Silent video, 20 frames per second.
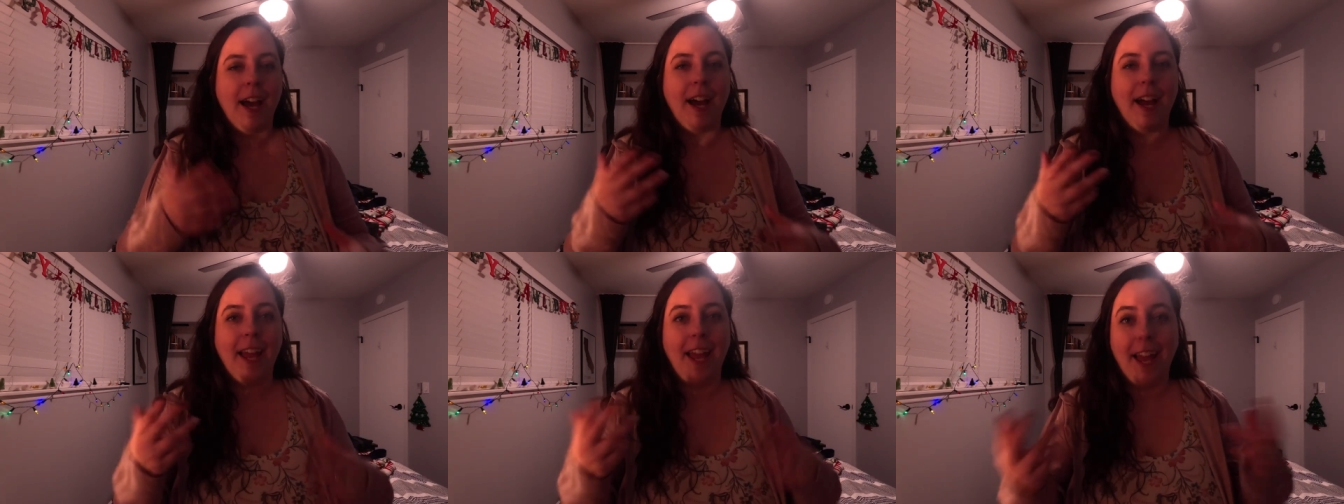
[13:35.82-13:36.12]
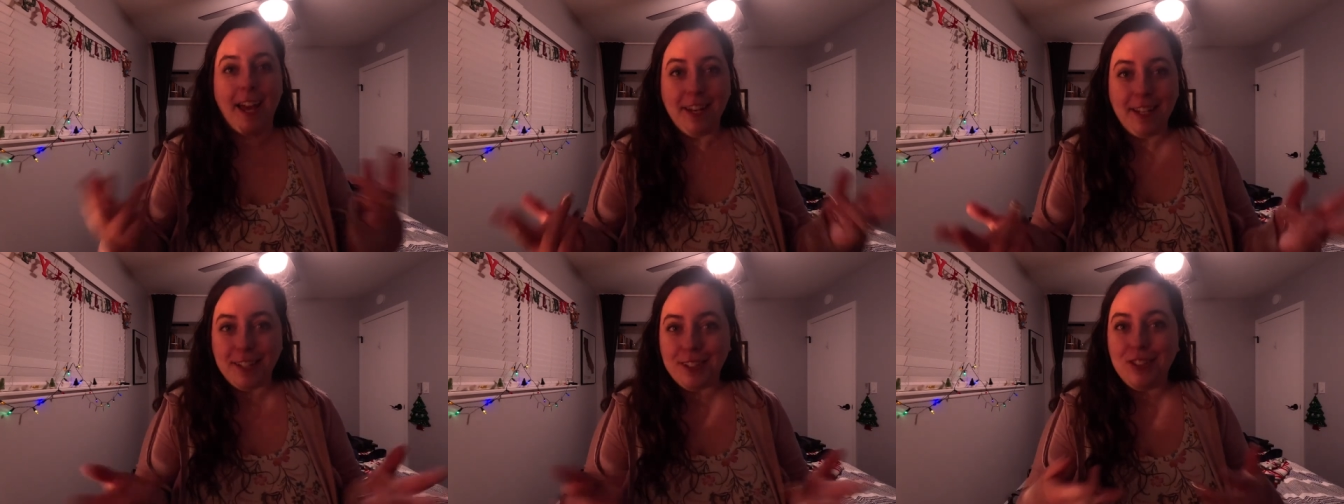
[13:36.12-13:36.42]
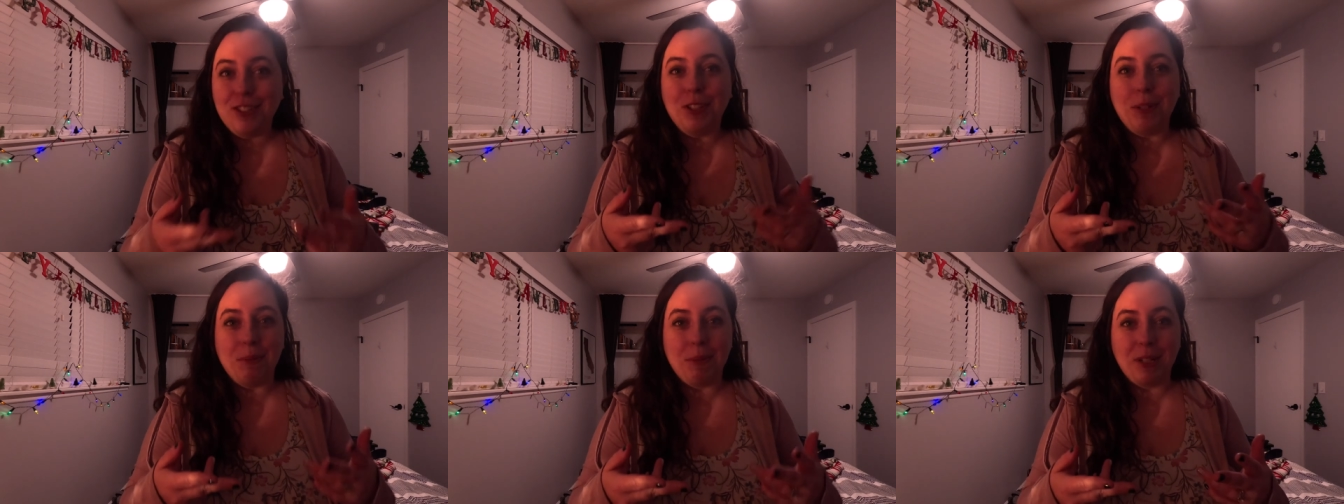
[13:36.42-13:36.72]
I added
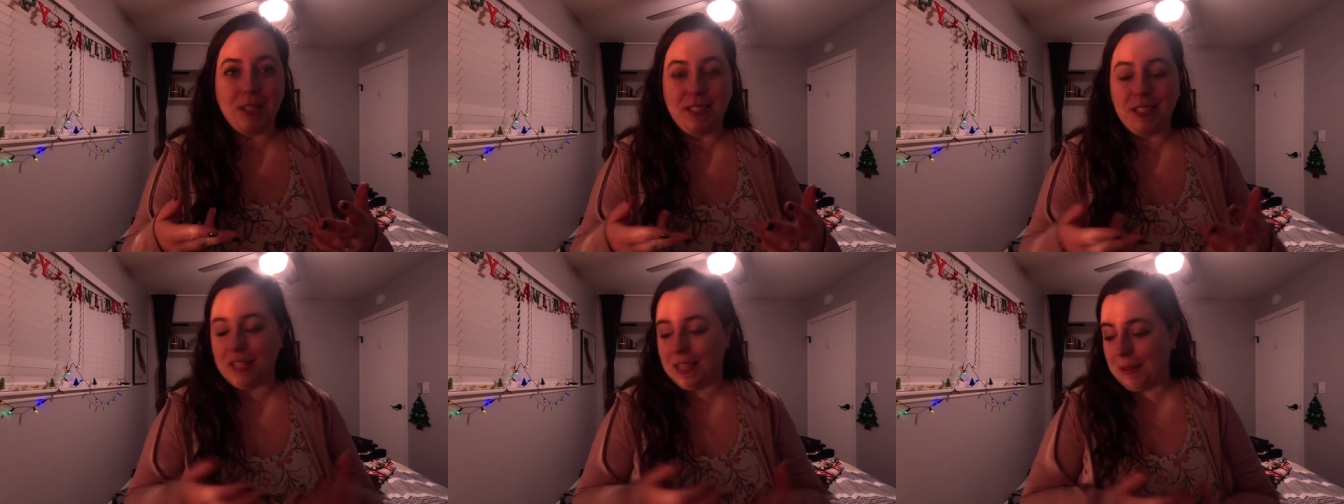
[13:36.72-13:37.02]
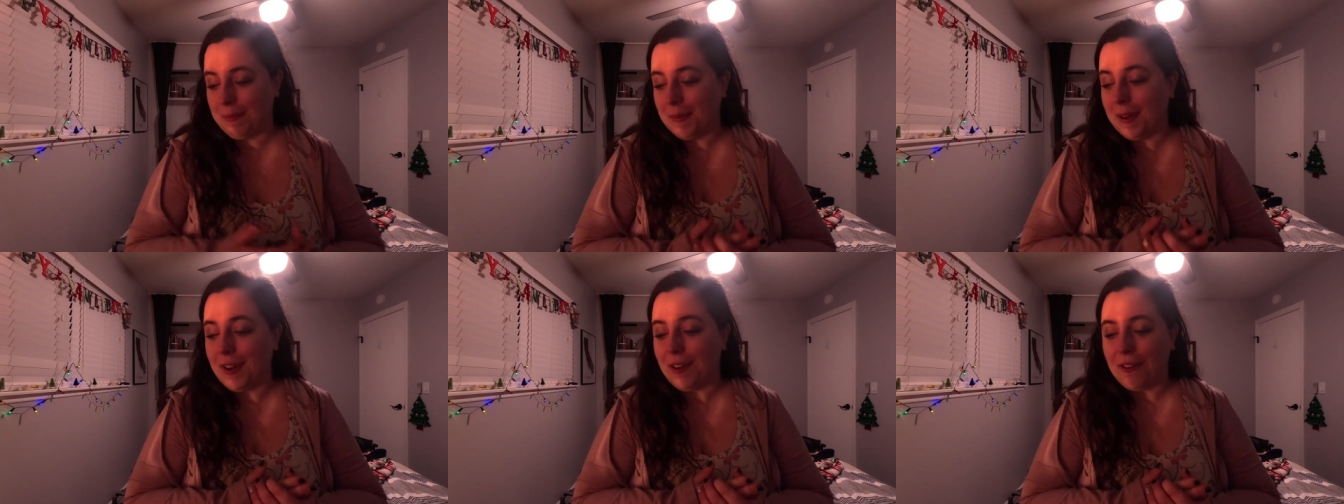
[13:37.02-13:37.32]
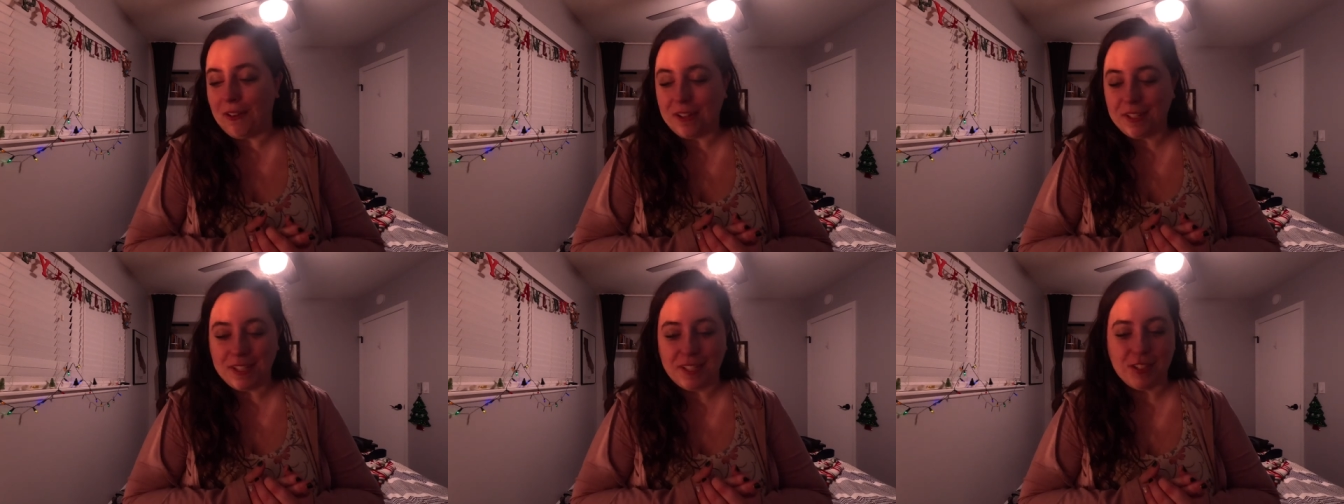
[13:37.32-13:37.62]
two books in the
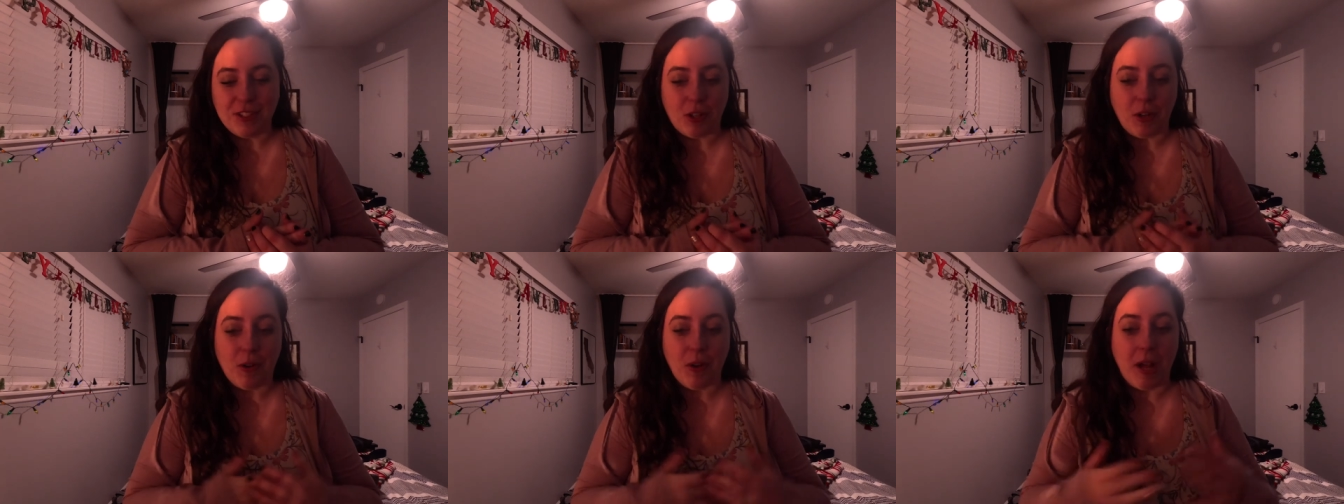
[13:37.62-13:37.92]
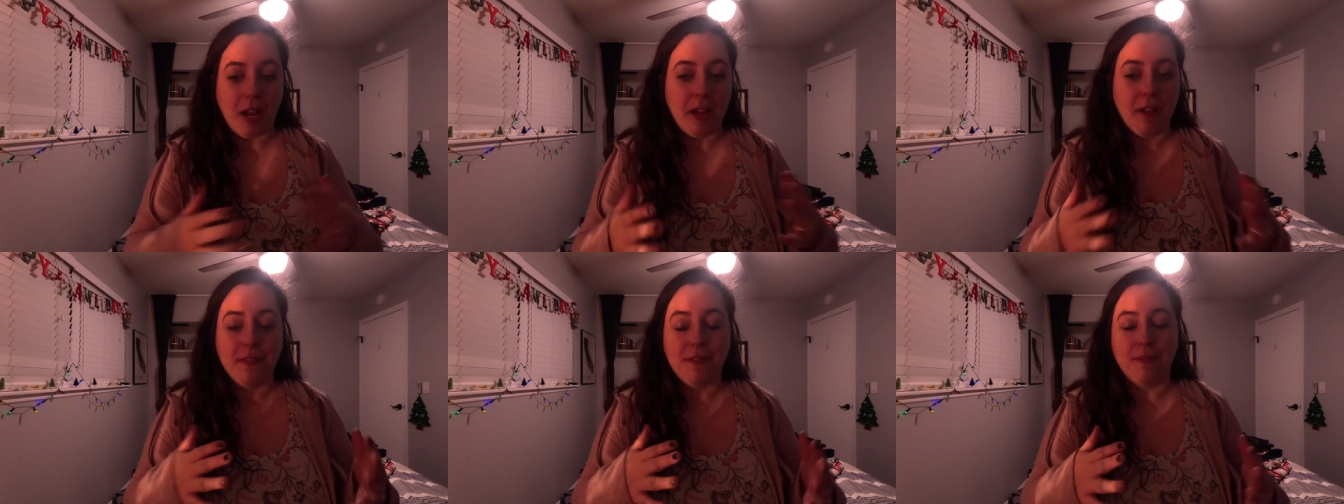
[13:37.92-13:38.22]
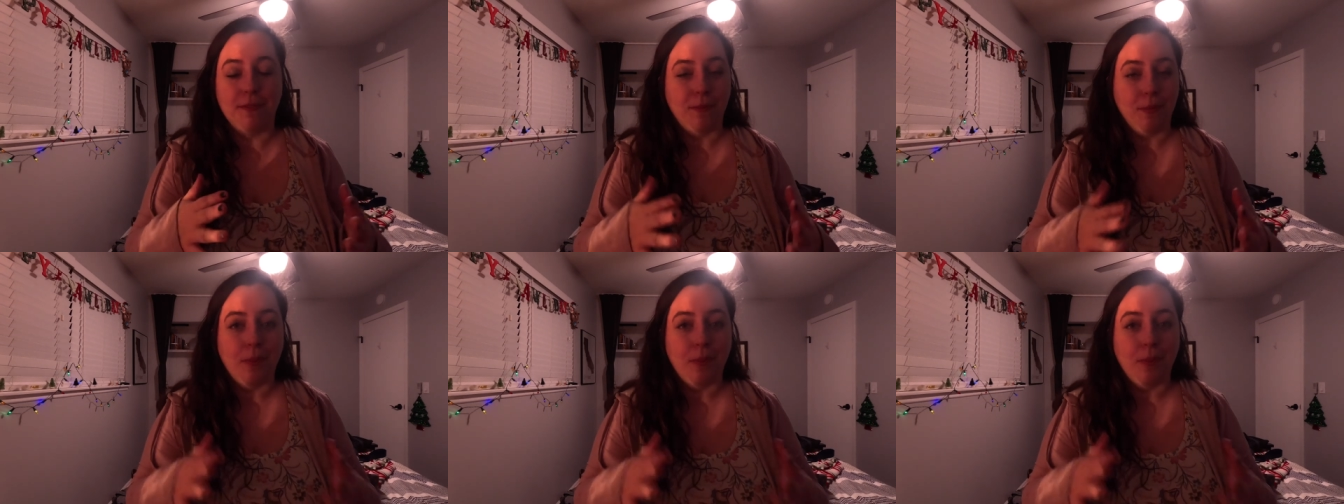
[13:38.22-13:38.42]
middle, so I've